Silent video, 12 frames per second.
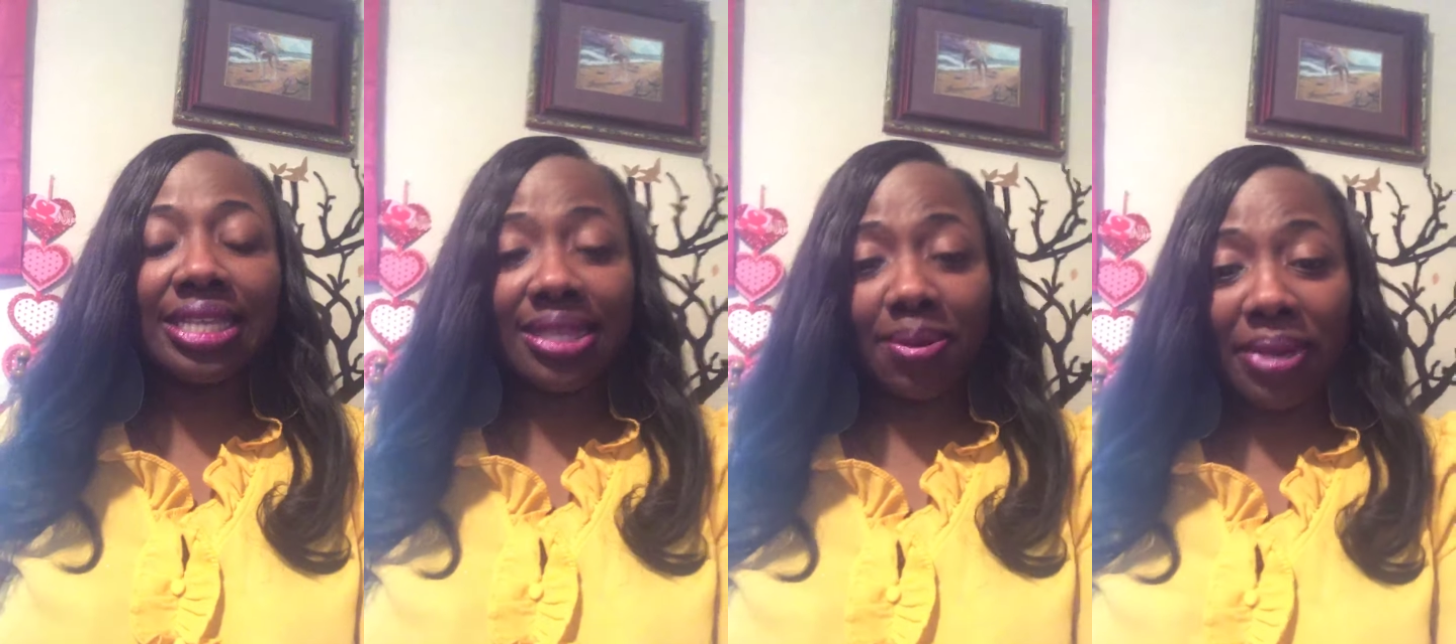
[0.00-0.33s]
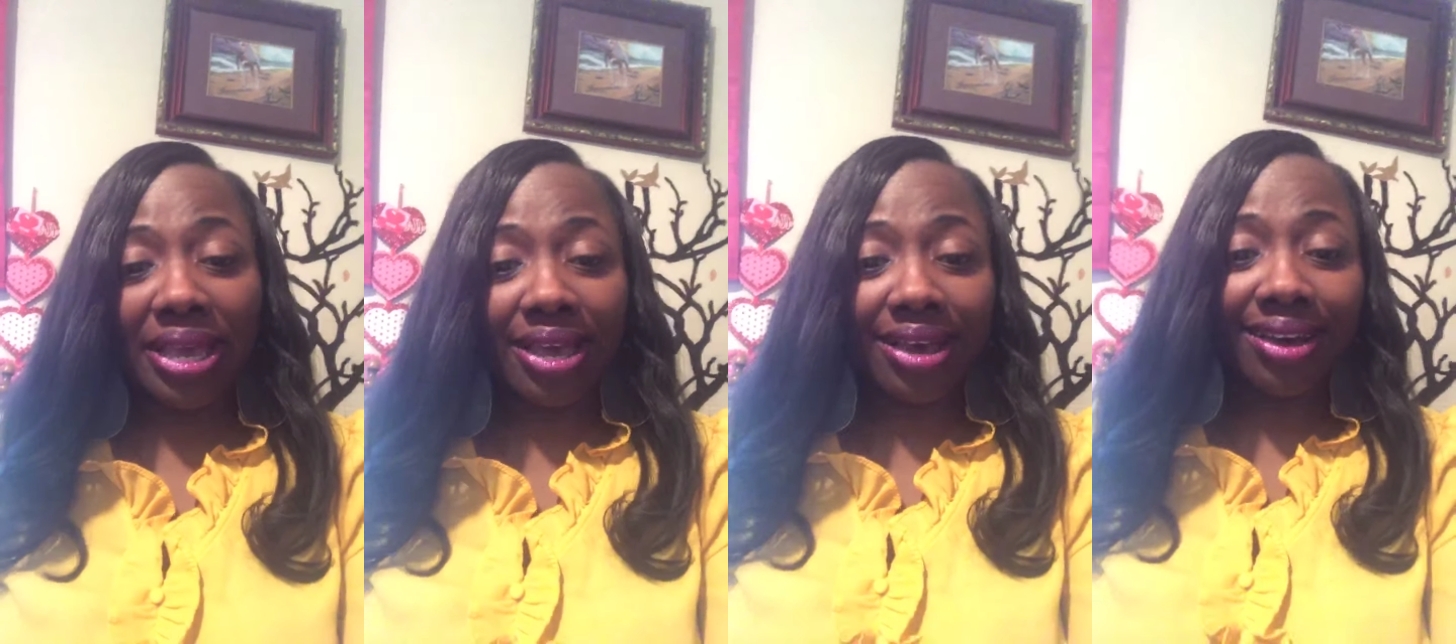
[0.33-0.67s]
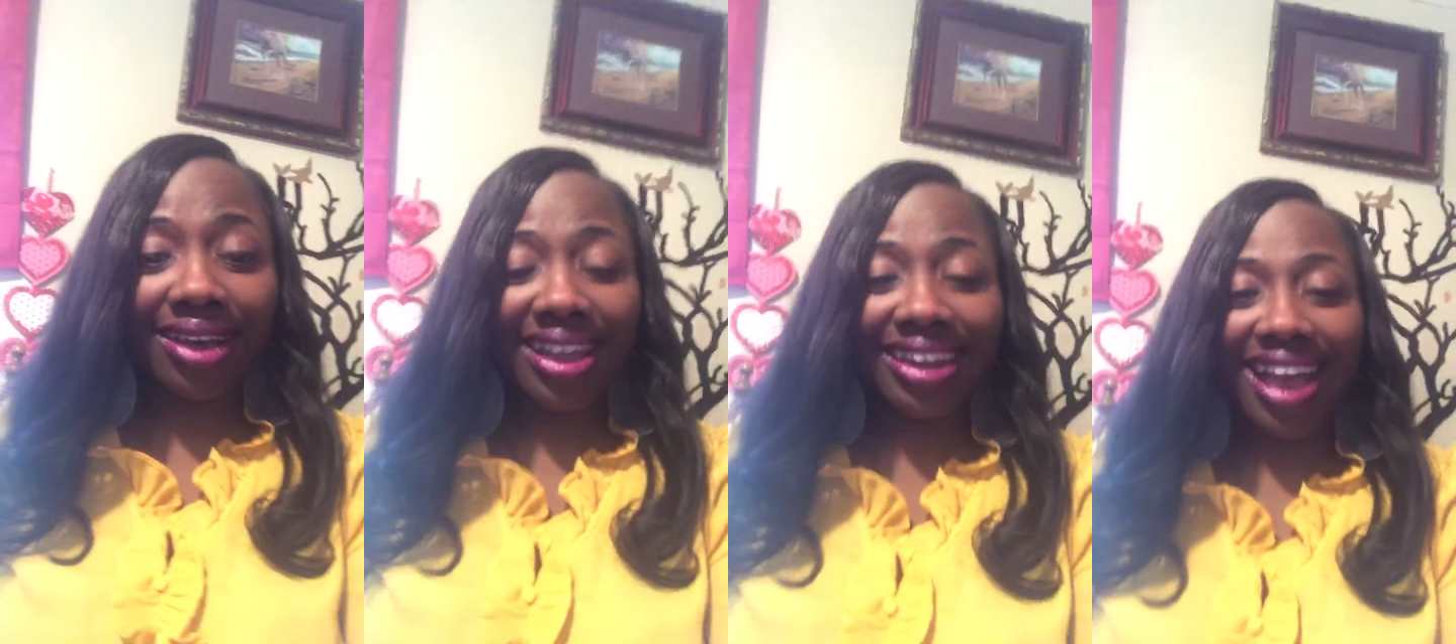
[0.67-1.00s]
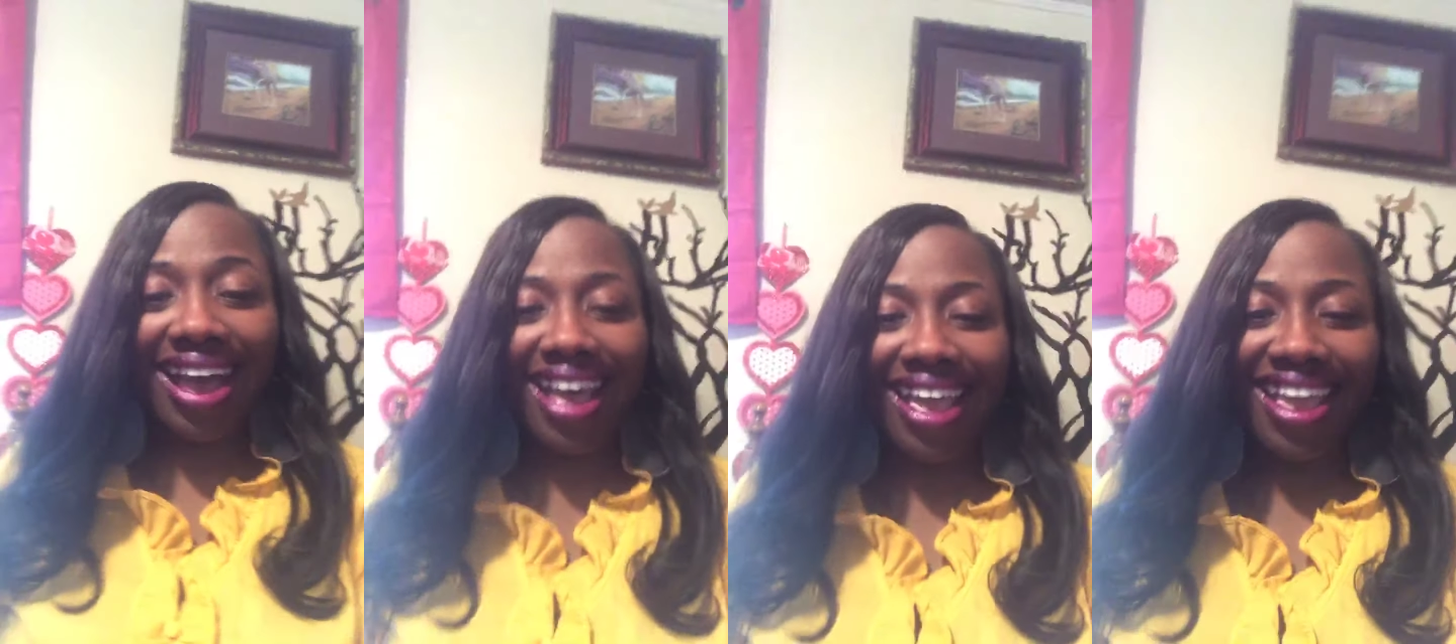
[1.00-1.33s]
Tamika, and
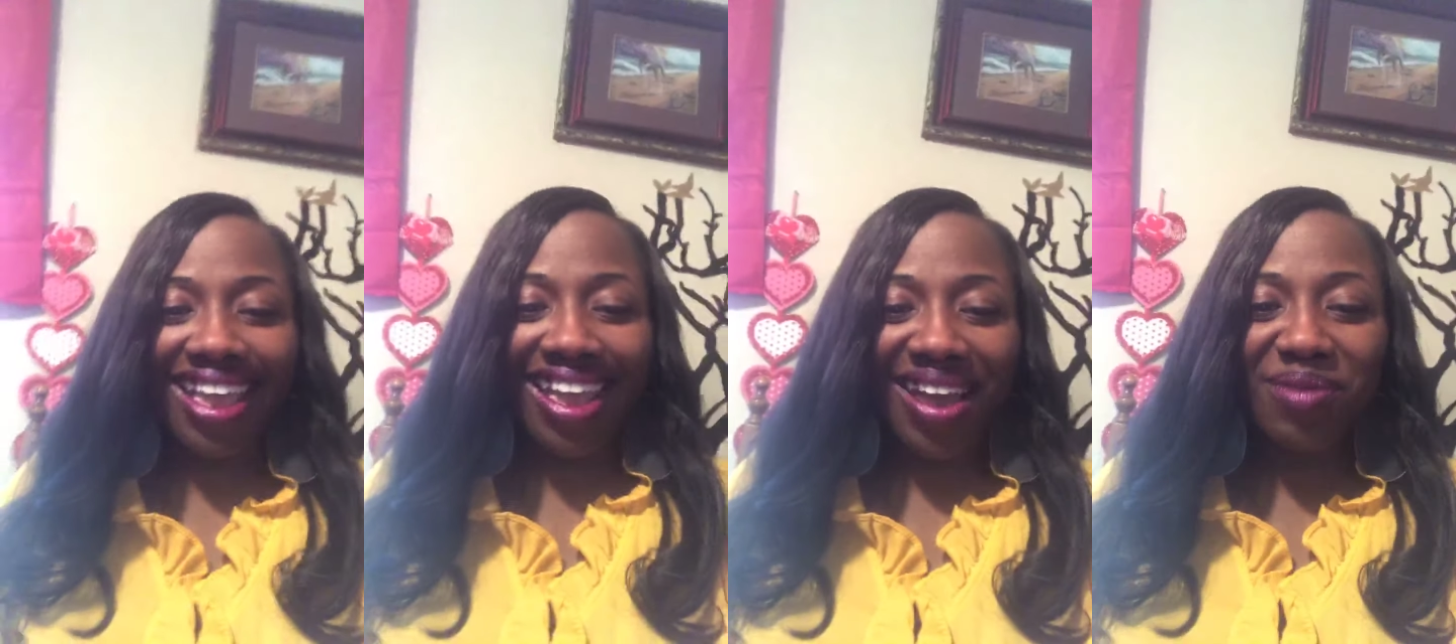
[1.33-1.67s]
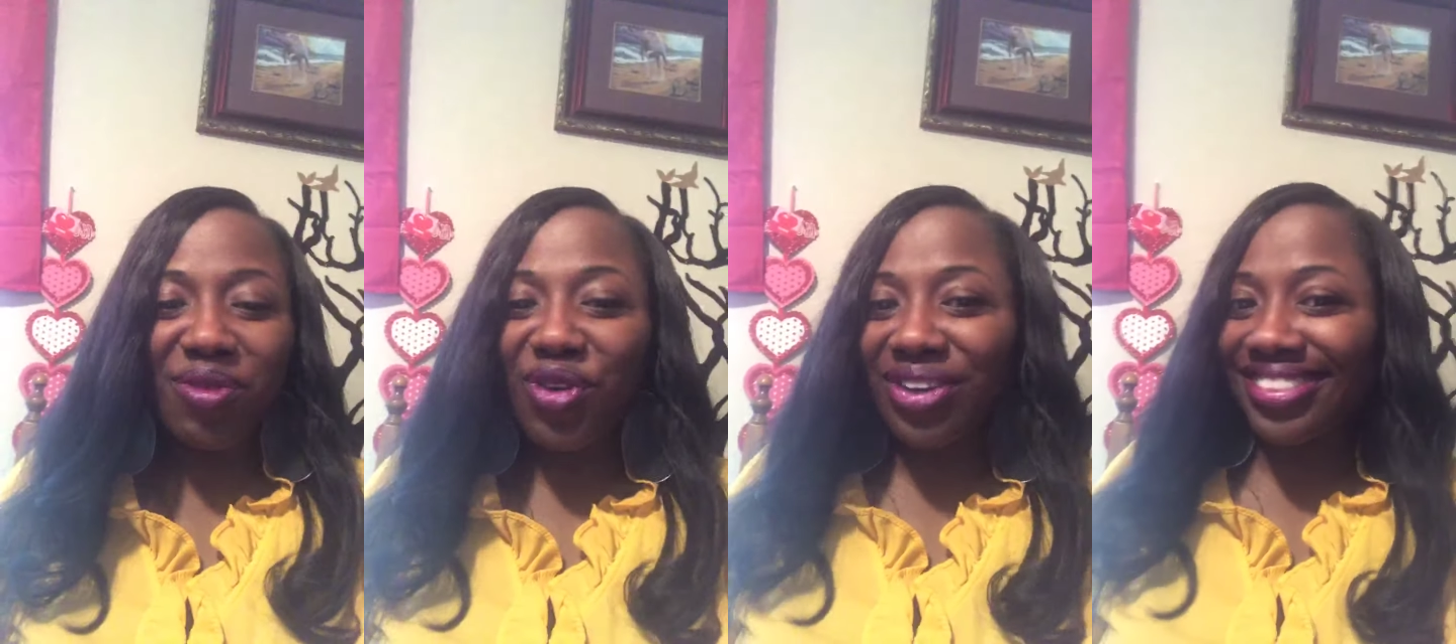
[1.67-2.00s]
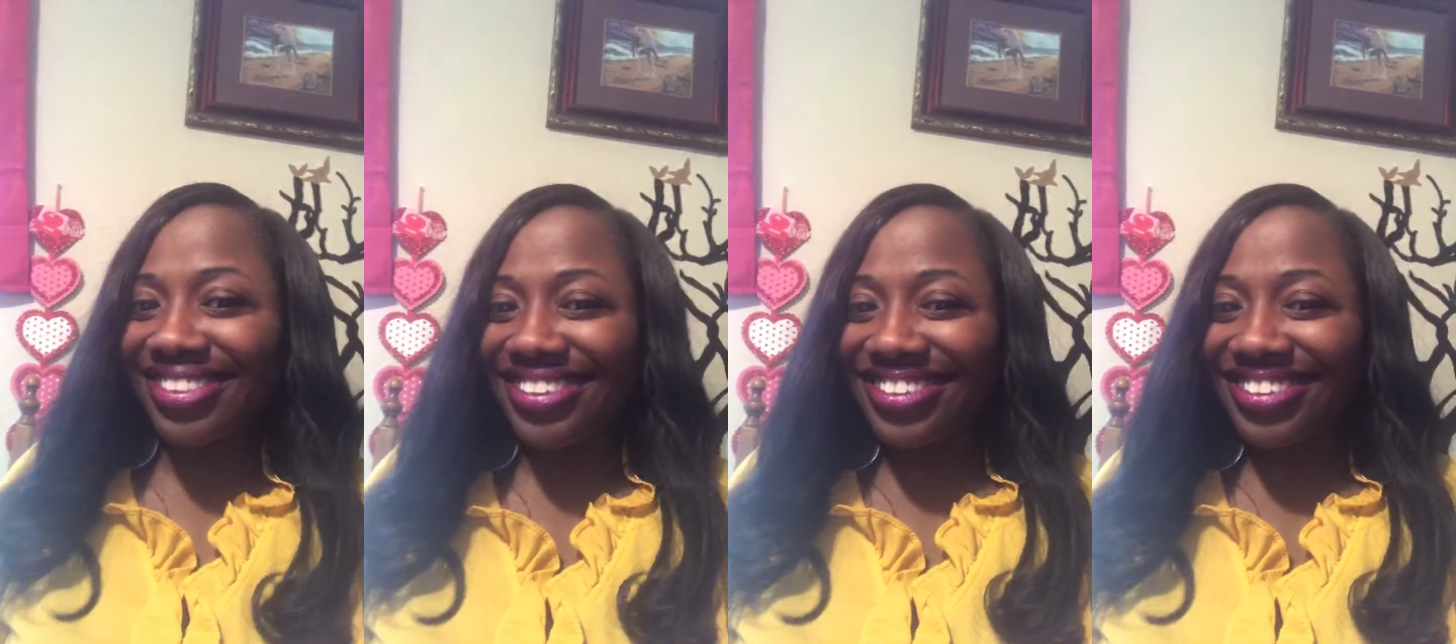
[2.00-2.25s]
I am, or T.